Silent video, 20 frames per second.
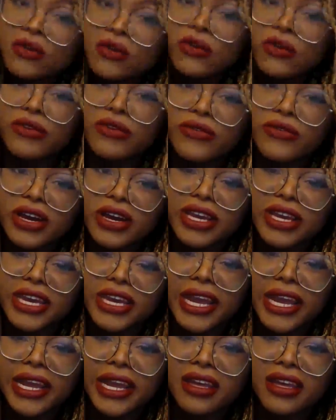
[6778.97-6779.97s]
for the
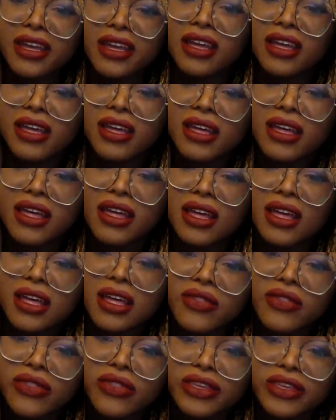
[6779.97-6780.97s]
fucking
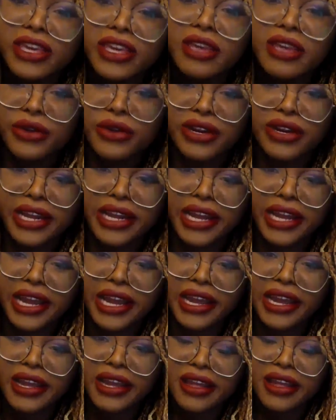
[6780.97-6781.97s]

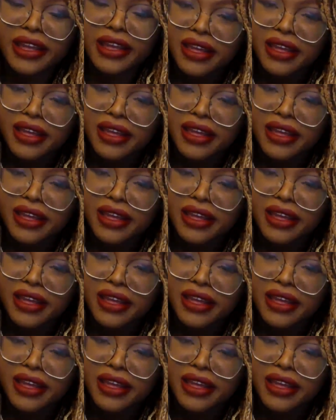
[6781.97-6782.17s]
community.